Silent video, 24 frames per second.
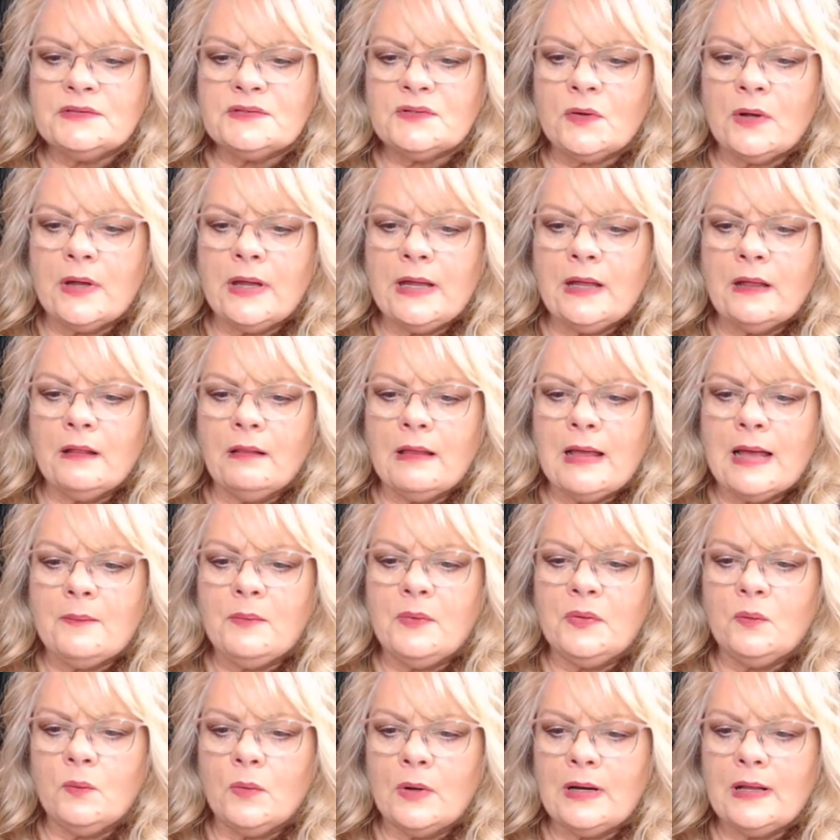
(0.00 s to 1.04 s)
so I collab
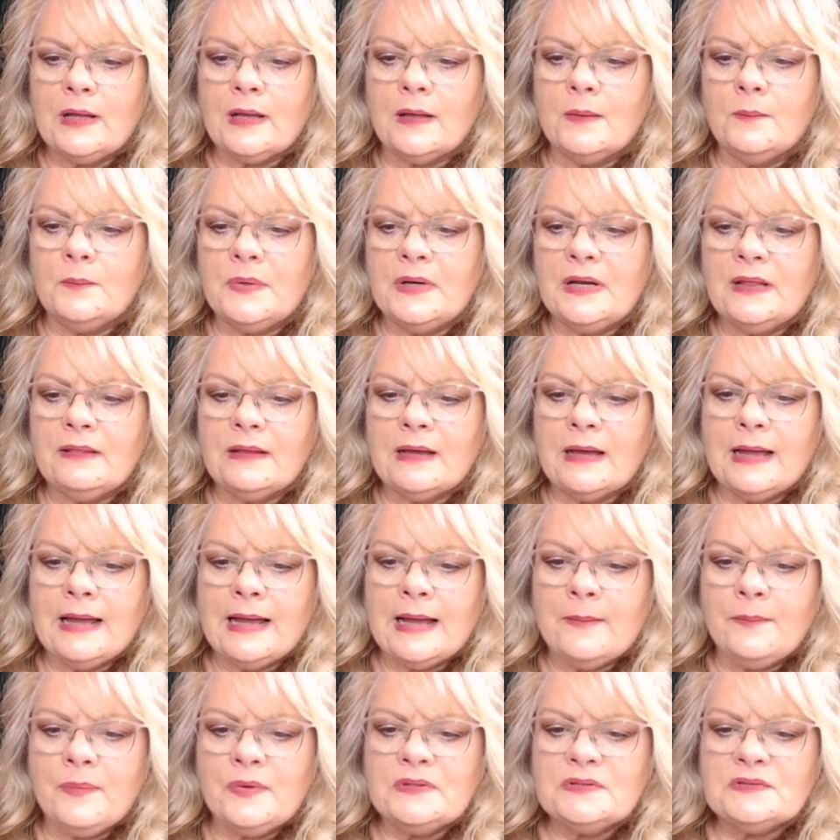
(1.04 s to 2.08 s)
with one company. That
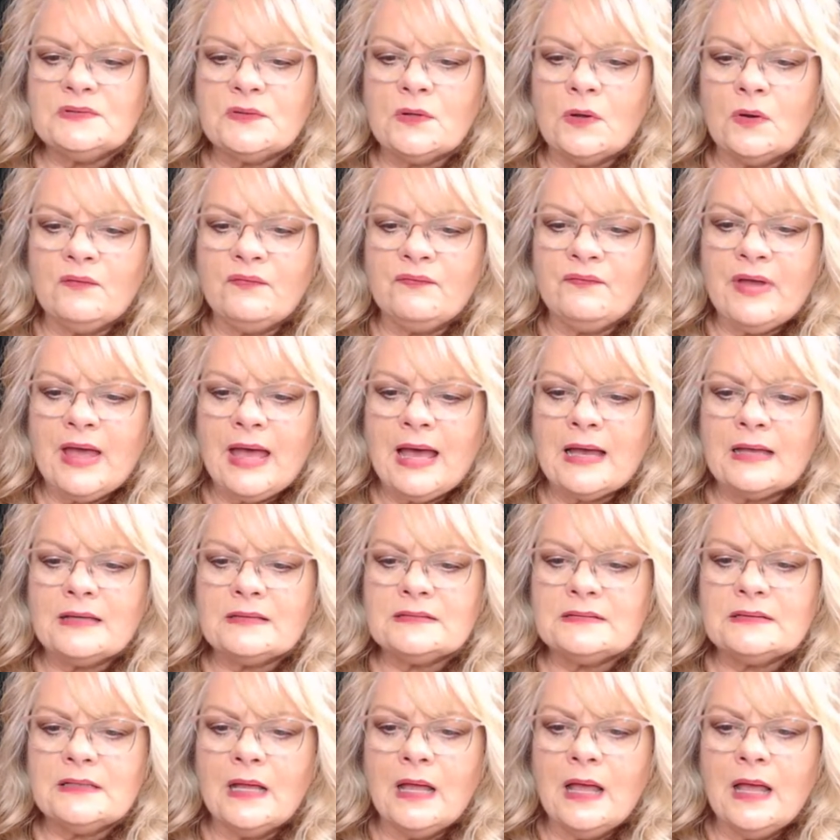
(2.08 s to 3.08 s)
happened so fast.